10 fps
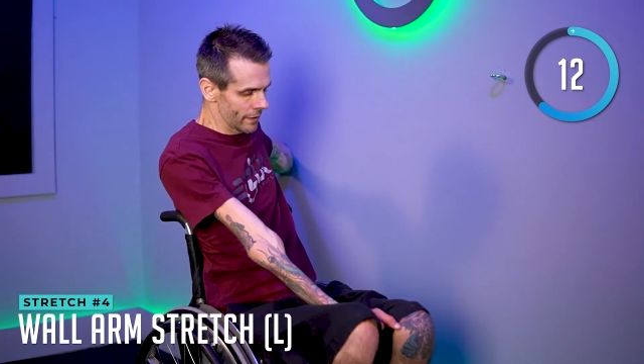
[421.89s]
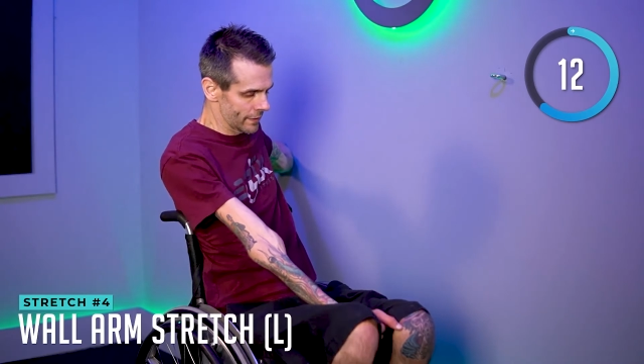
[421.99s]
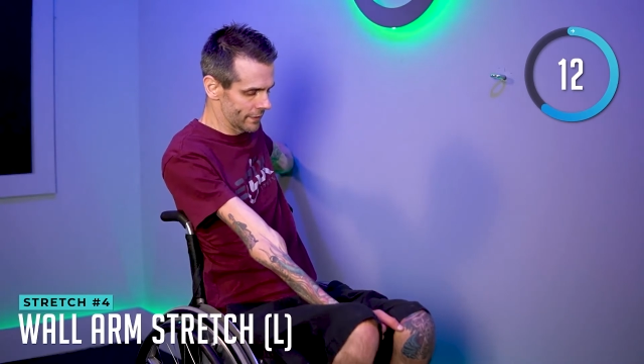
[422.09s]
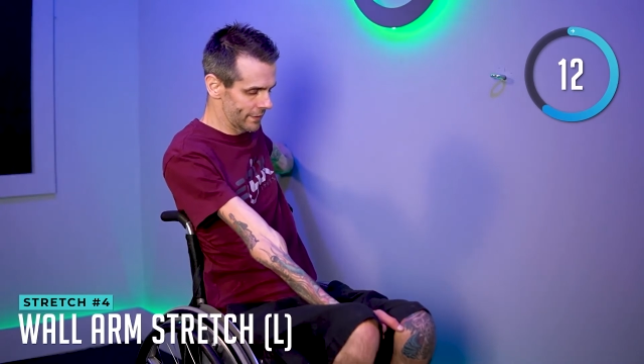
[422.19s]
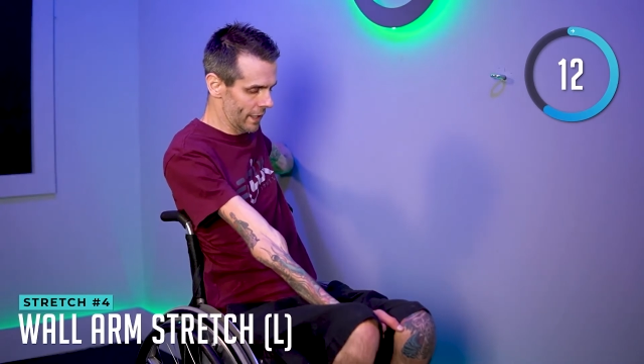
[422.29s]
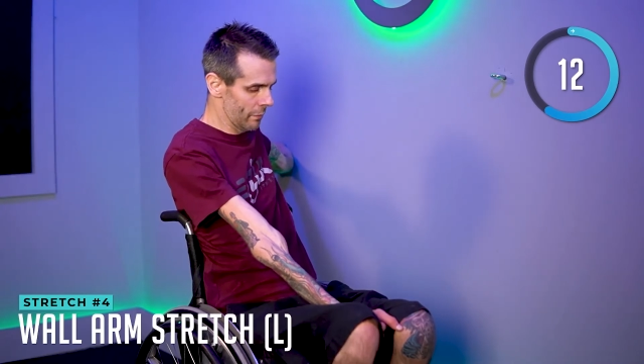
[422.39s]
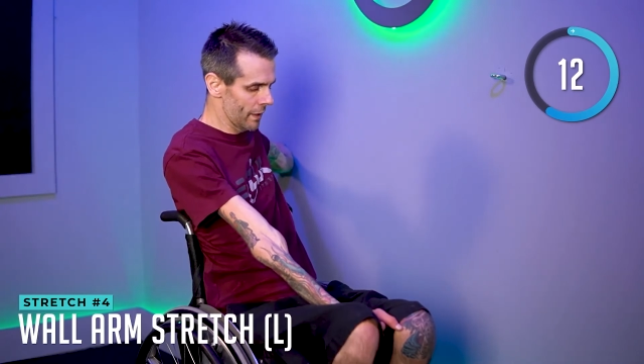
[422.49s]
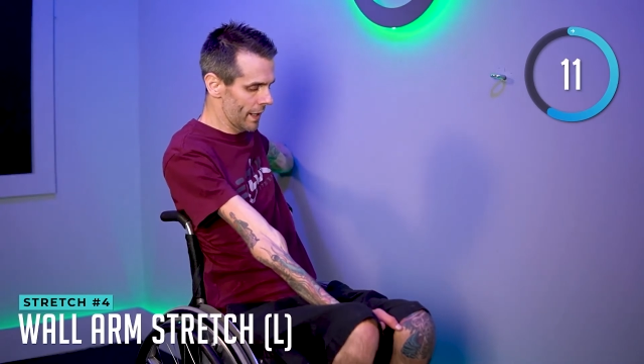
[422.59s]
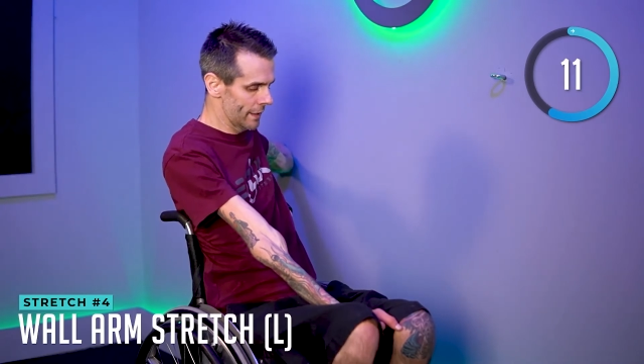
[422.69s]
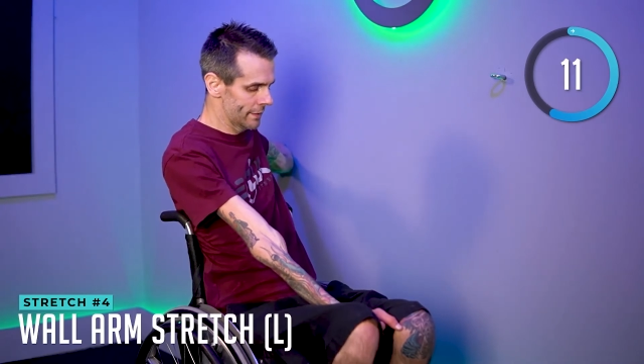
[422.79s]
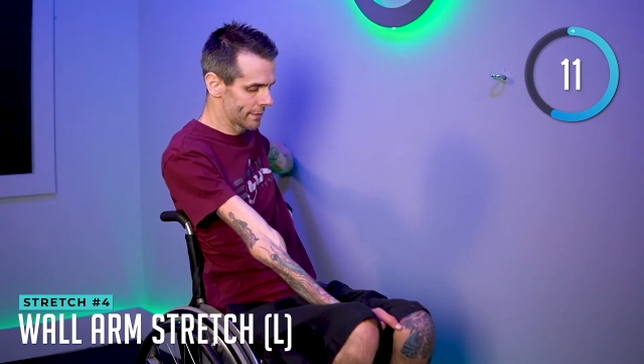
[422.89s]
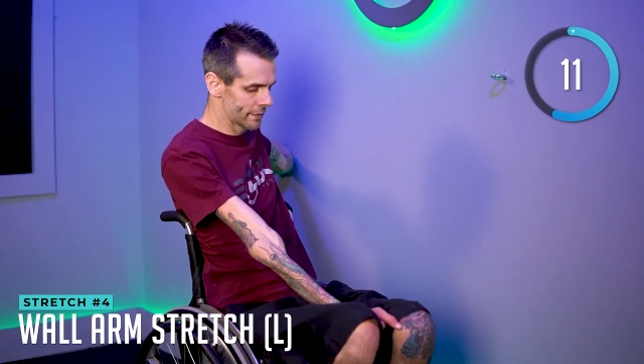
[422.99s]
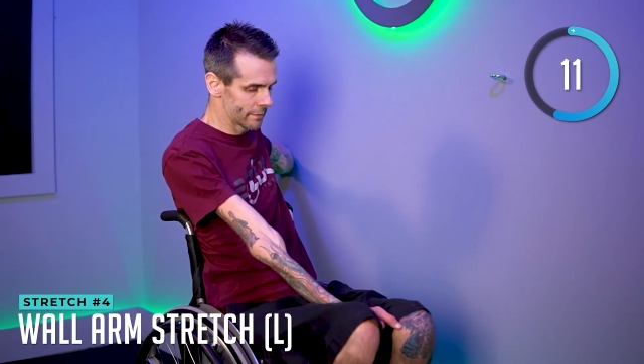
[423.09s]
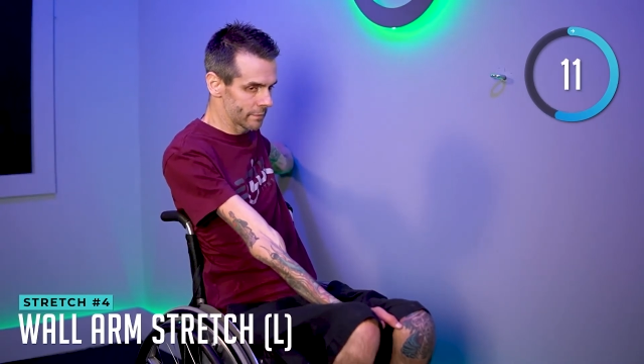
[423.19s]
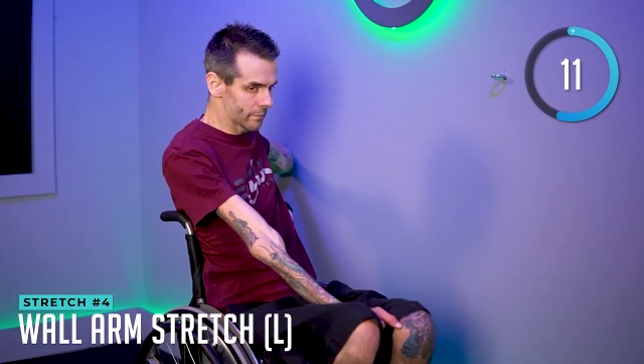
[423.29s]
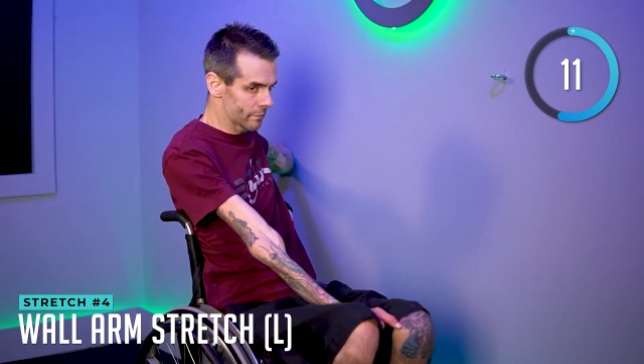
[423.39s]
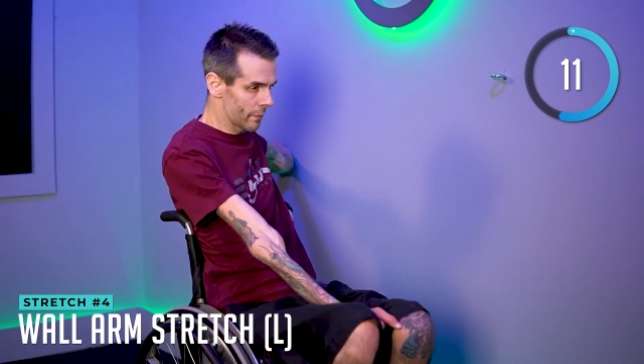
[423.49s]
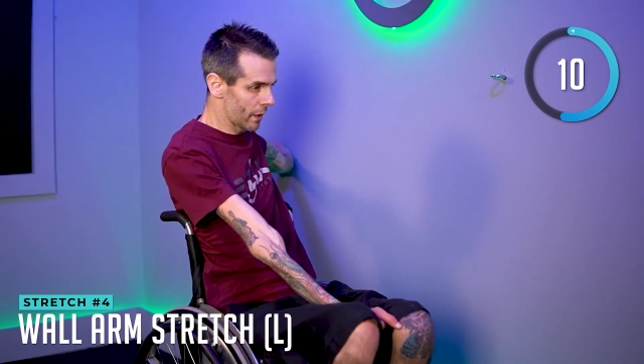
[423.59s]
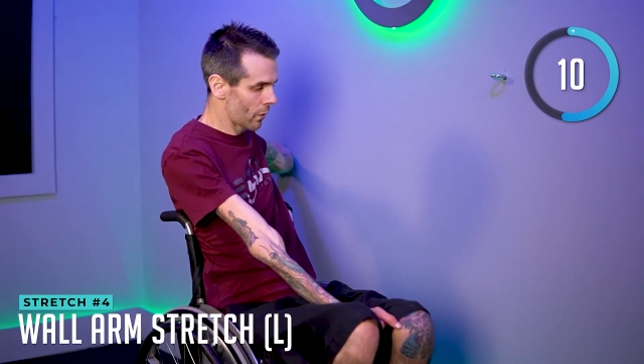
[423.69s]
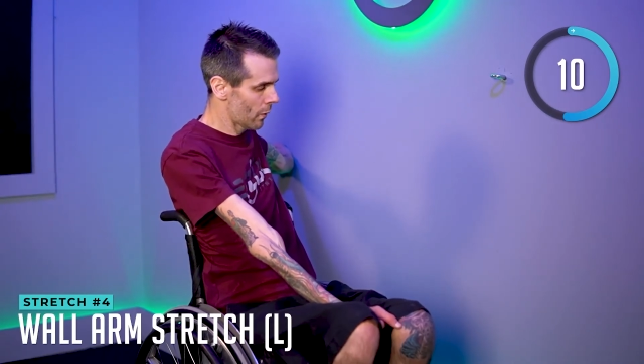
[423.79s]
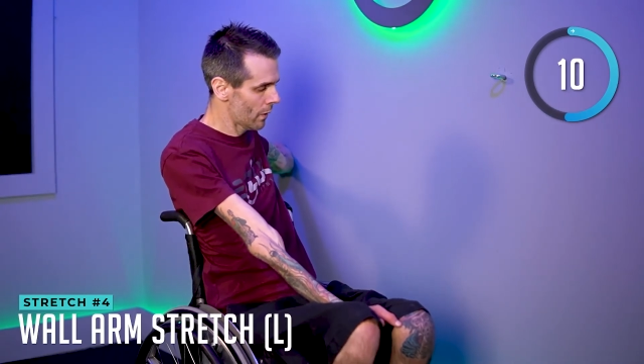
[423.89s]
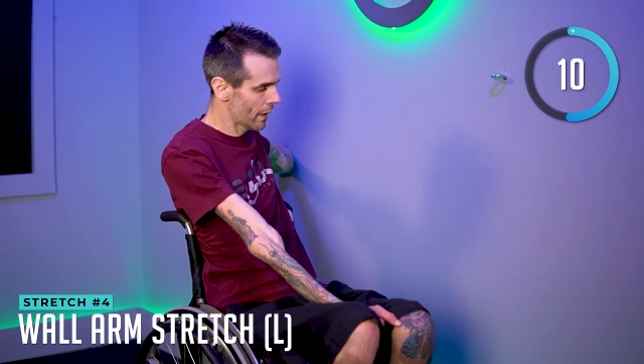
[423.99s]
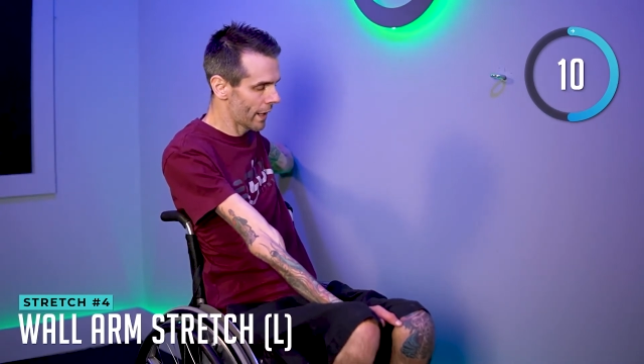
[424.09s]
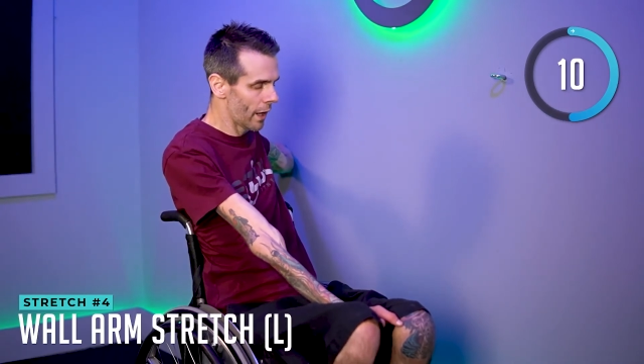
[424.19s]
to stabilize my core and